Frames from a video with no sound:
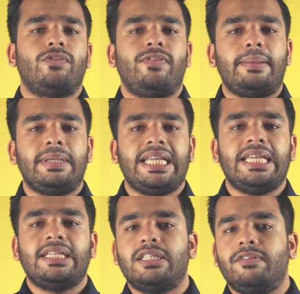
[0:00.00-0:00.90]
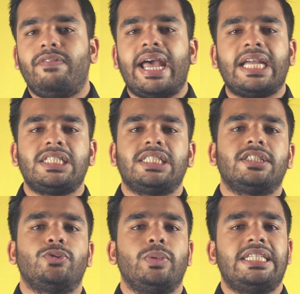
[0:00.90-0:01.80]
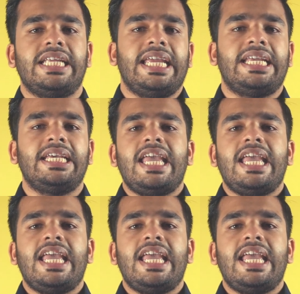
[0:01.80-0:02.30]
family, the vacations we take,